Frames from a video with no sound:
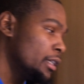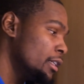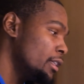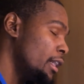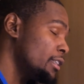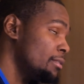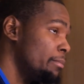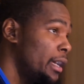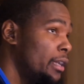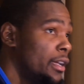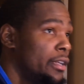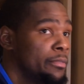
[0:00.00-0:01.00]
be good nights and
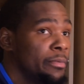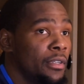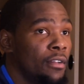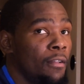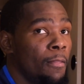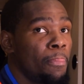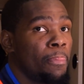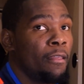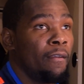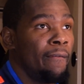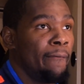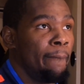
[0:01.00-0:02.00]
bad nights, but
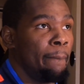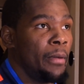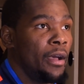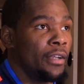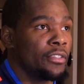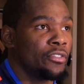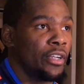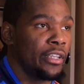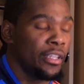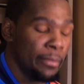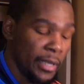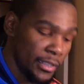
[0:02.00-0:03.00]
I just try to
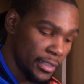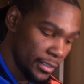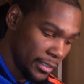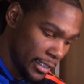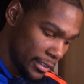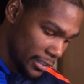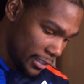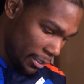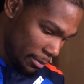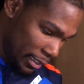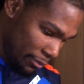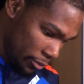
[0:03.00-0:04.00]
keep my intensity at the
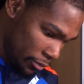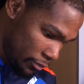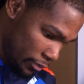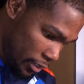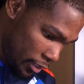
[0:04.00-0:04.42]
same level.